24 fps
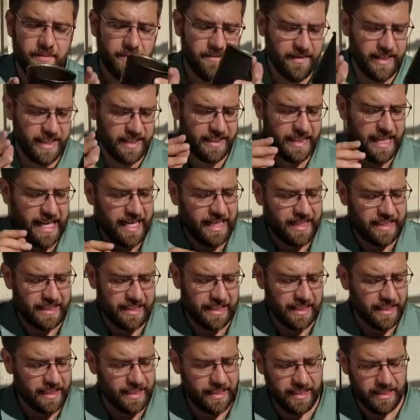
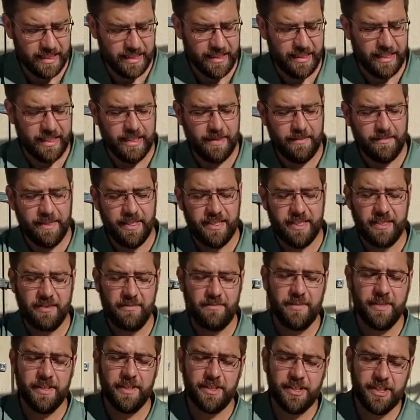Fantastic. This is
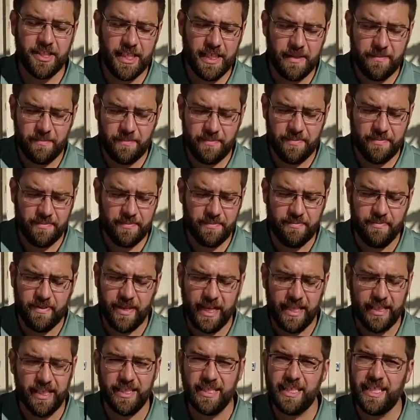real cheap.
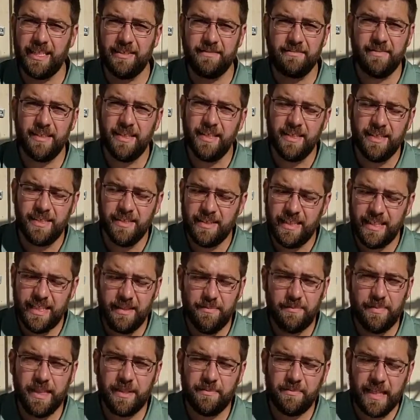Find these at any
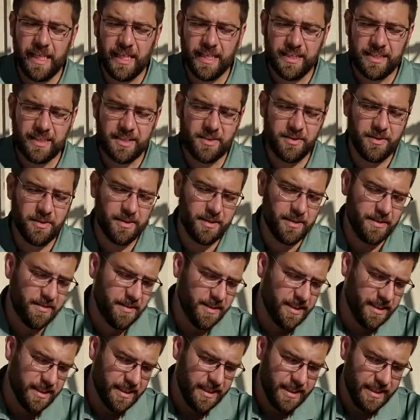big box store.
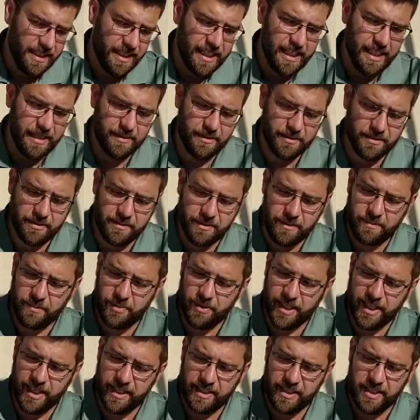I don't know what
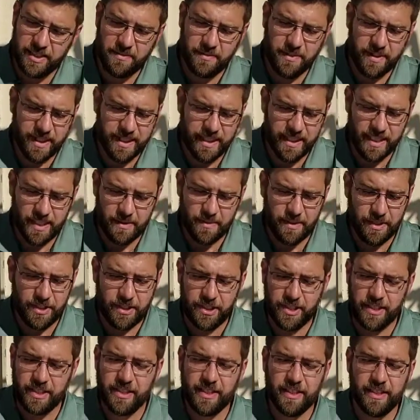brand this one is, but it's
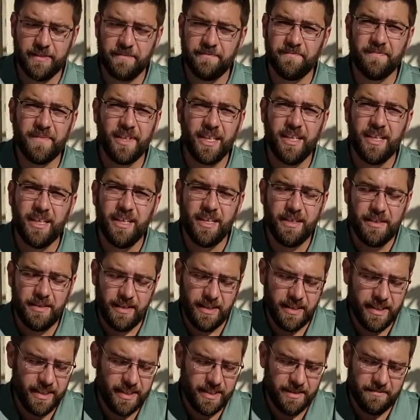just a
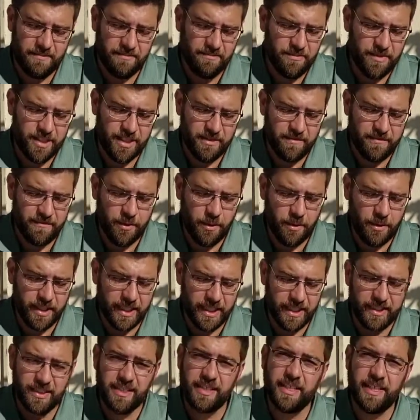
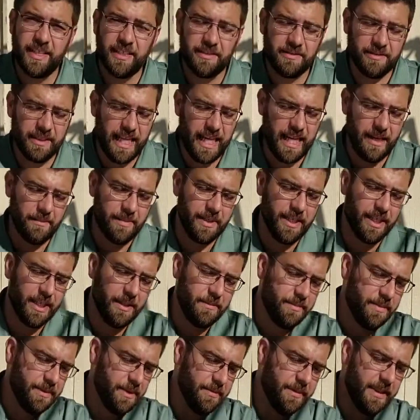folding steel camp cup,
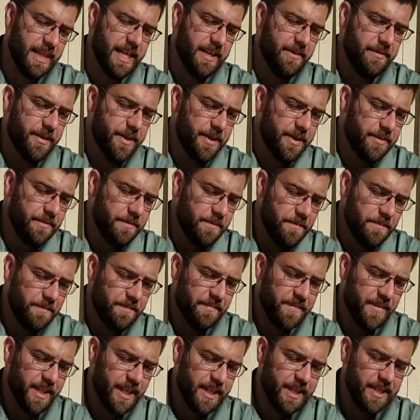a little bit heavier.
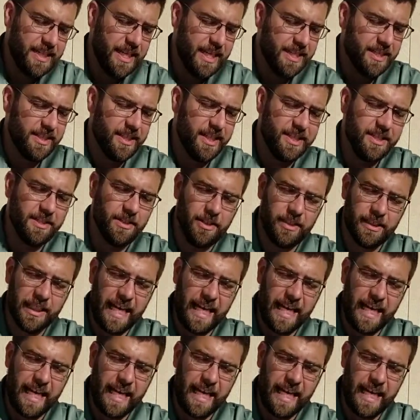This has a nice long